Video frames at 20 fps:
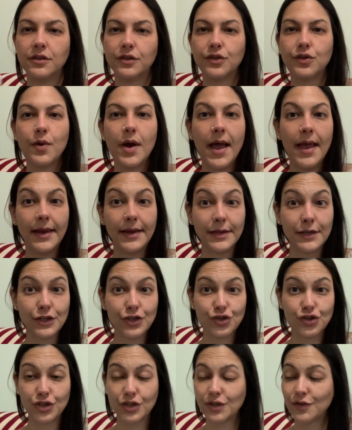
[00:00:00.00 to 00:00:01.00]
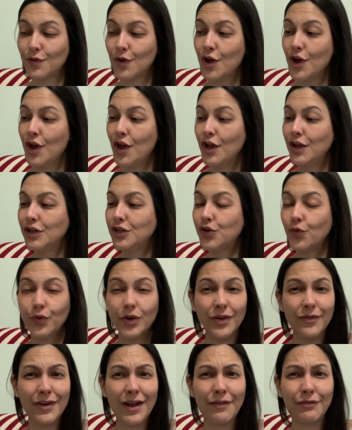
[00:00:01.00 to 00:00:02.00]
So I can just don't
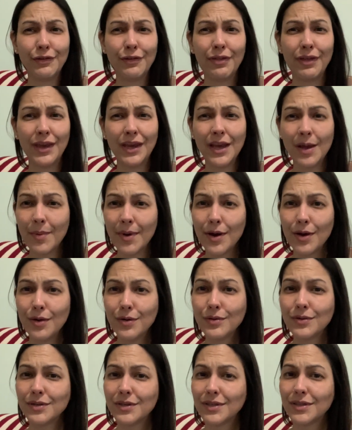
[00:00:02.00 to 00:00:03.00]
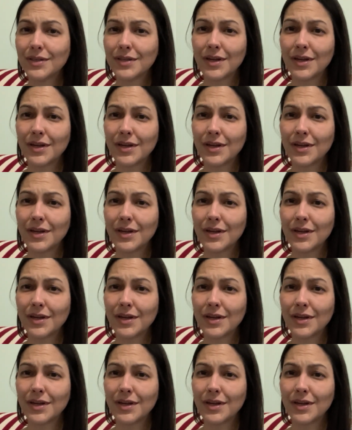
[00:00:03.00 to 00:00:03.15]
even have to think about